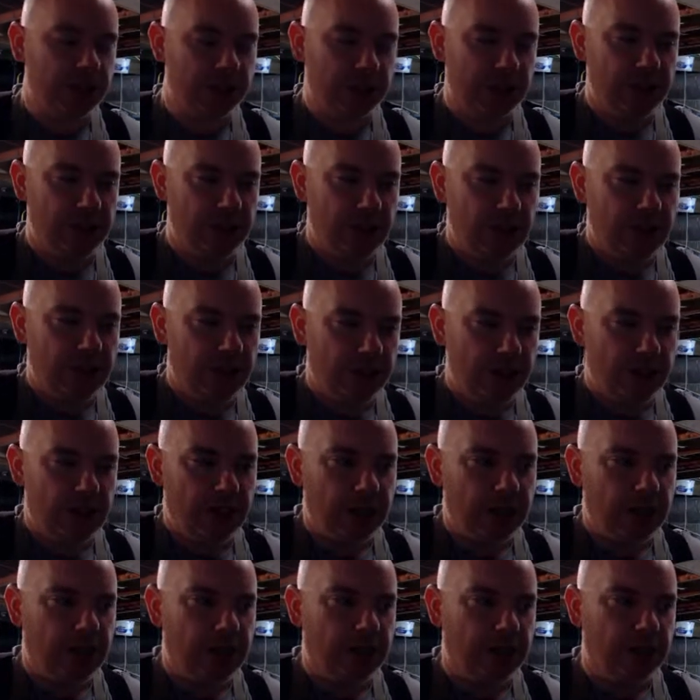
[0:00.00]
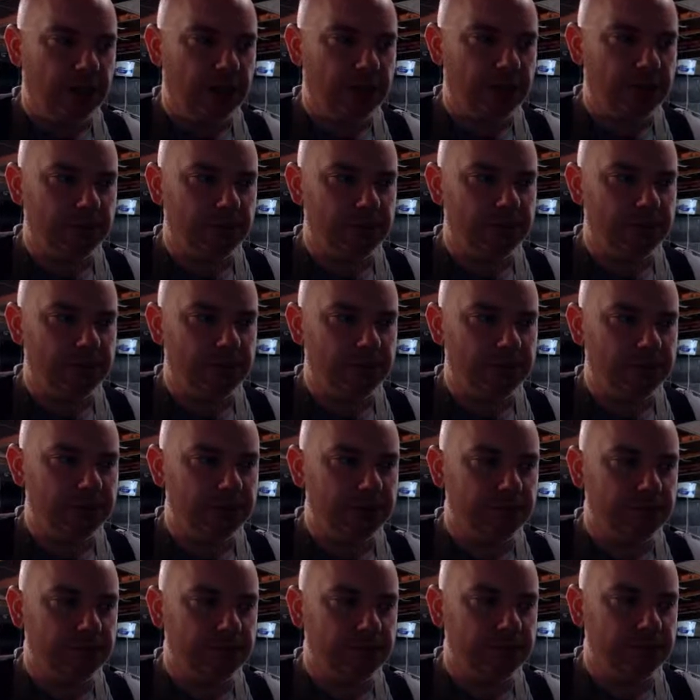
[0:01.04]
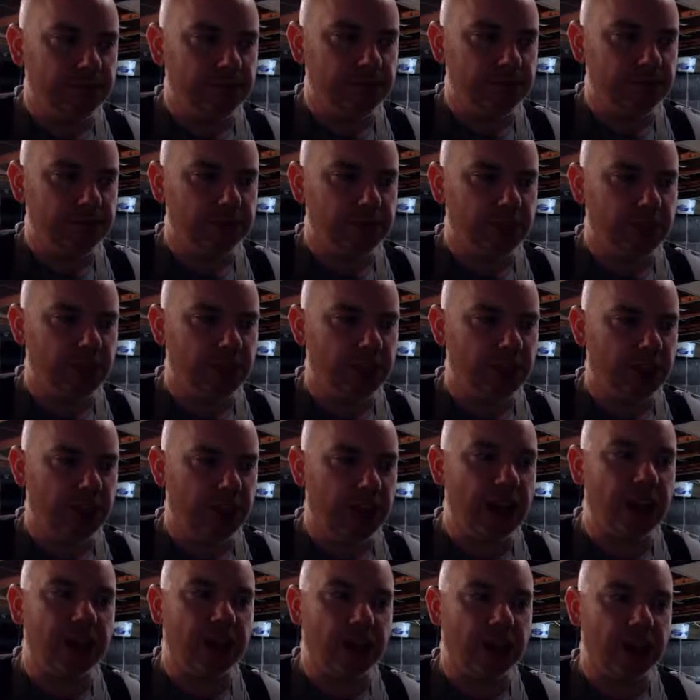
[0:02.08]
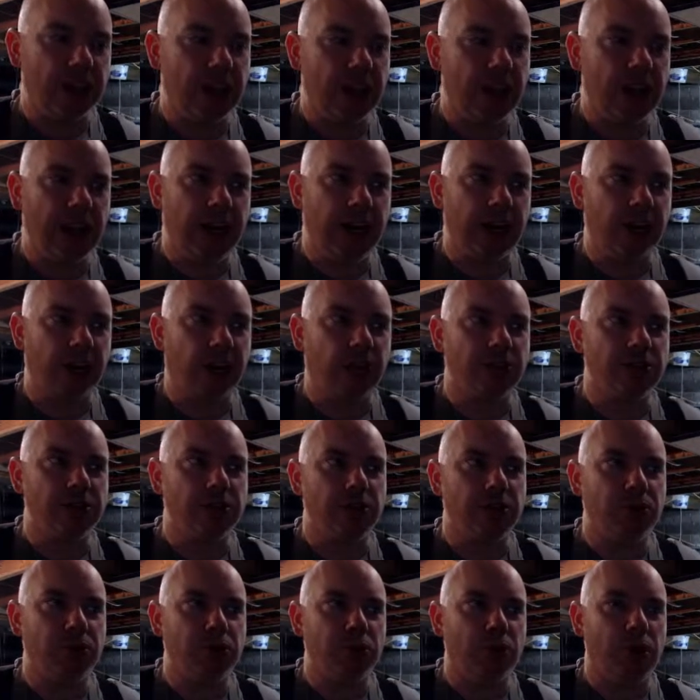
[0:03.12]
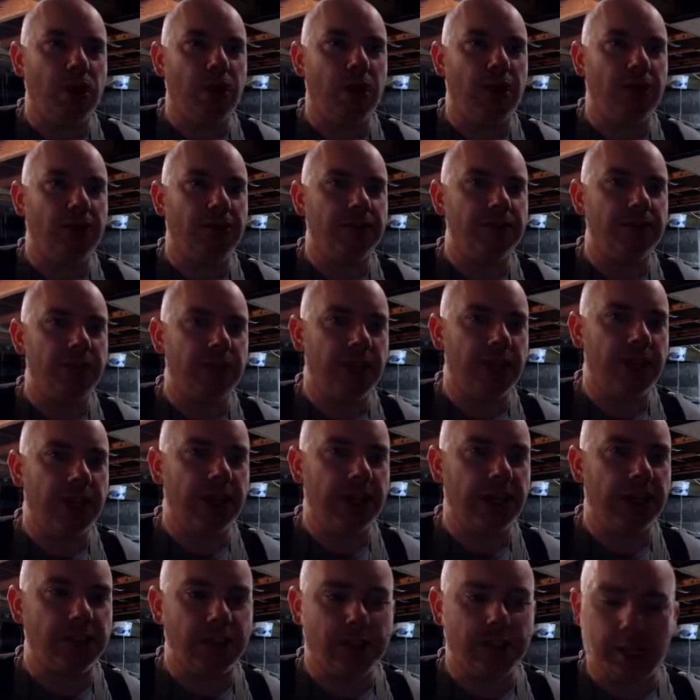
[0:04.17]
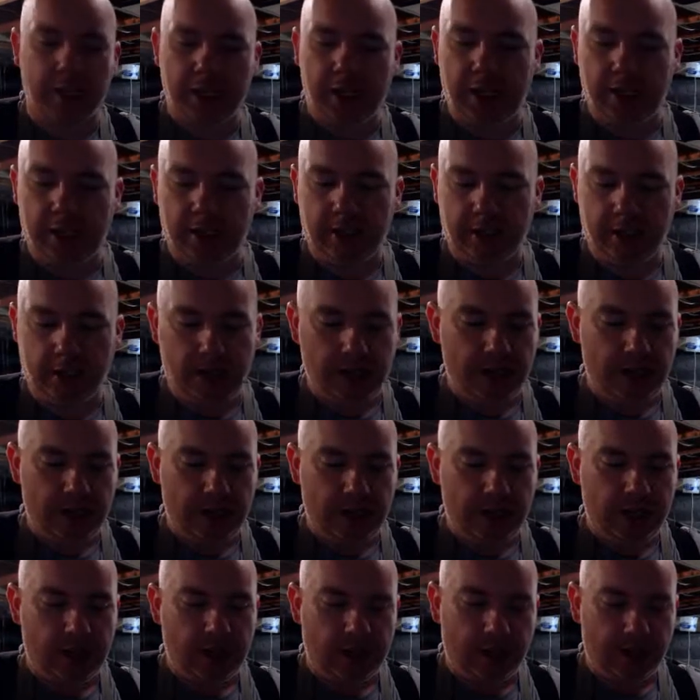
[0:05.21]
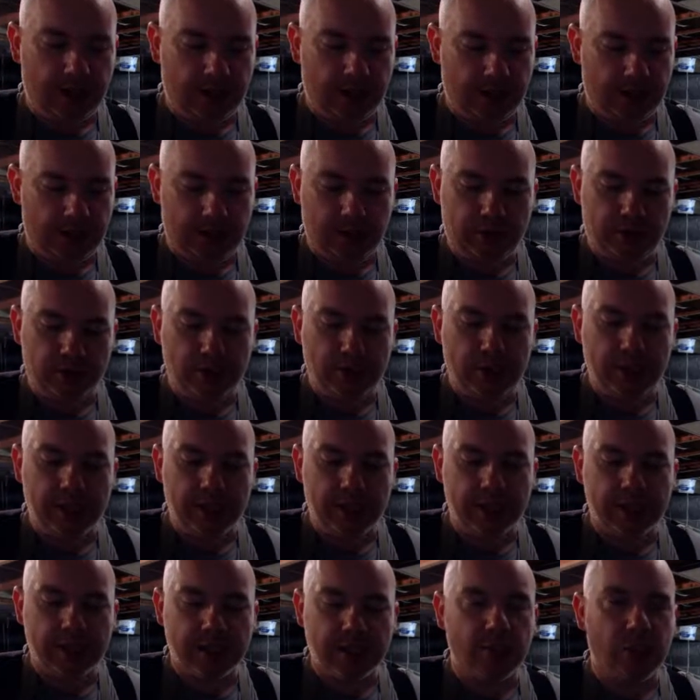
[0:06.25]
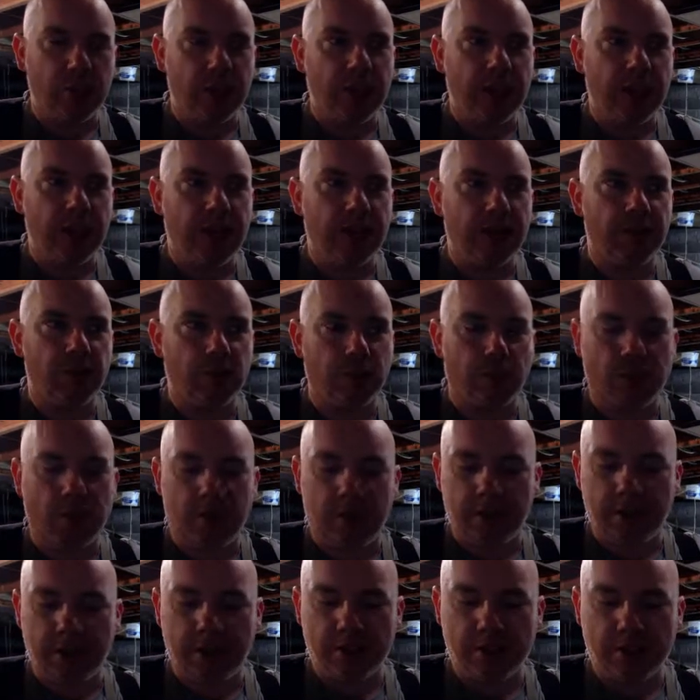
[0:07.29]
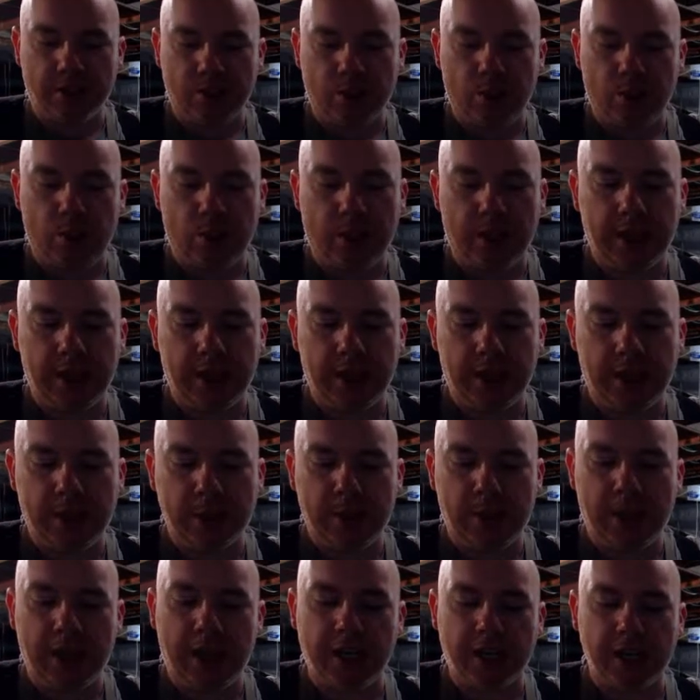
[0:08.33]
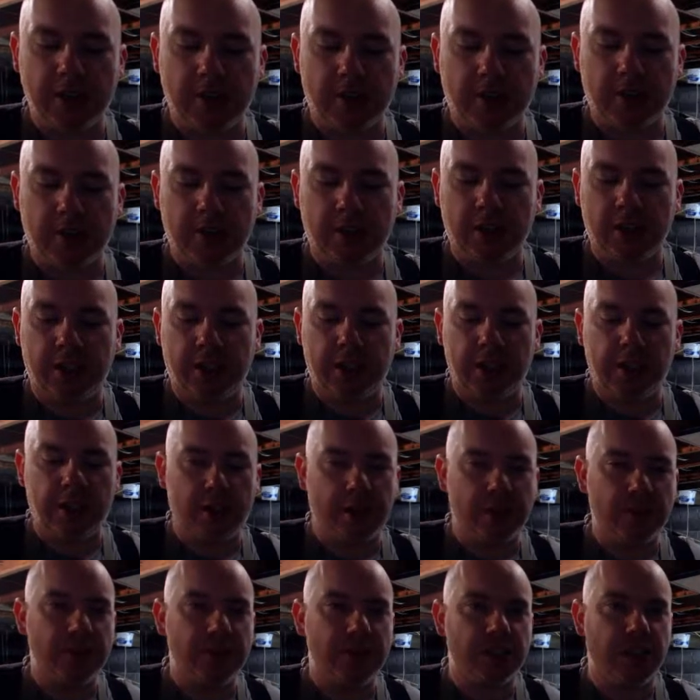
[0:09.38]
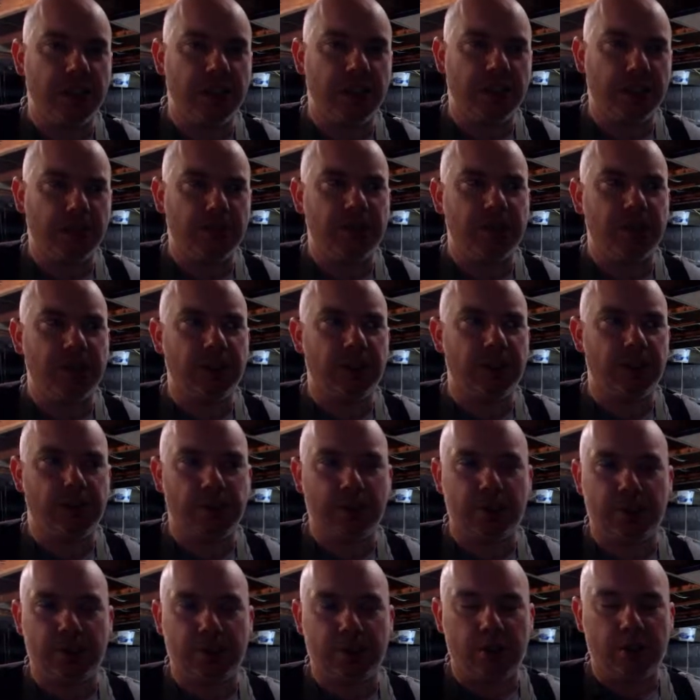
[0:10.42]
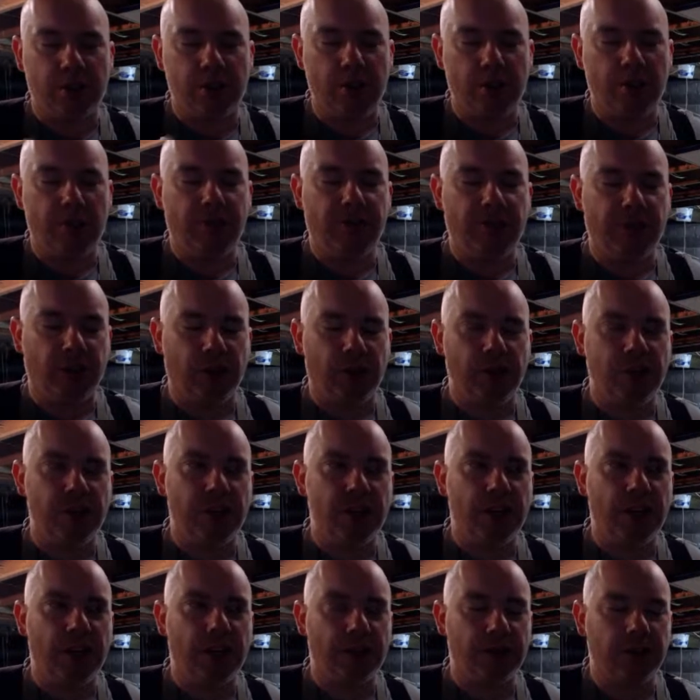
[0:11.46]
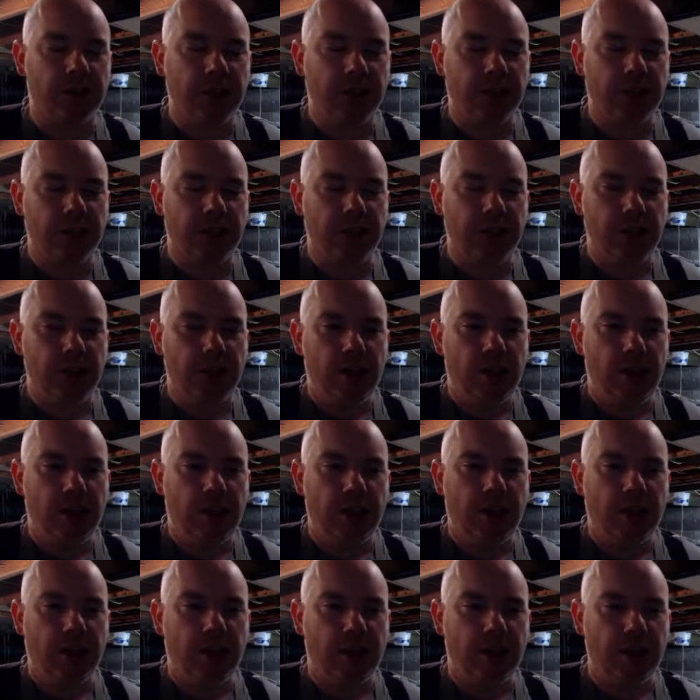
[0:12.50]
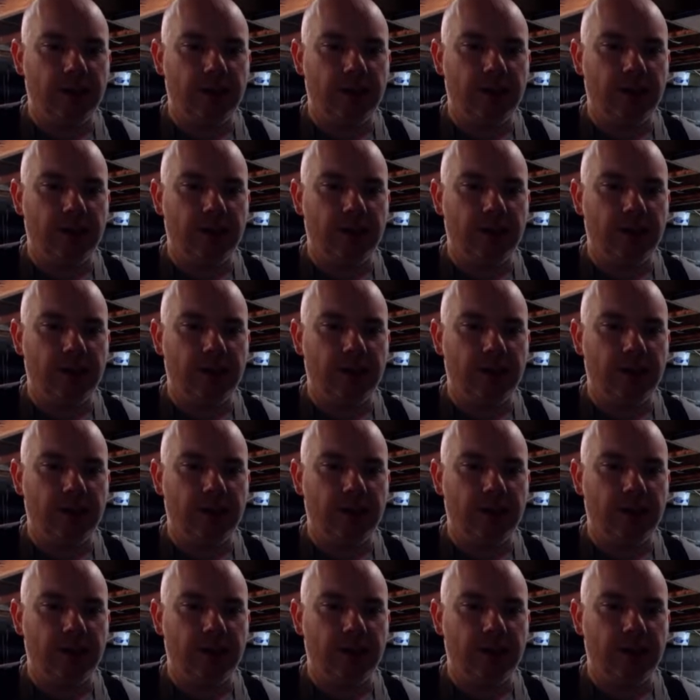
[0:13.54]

both keep it um, together and also draw off some of that extra heat. And then doing this, I'm going to have to work as quickly as possible to get the other side up to temperature flow the solder in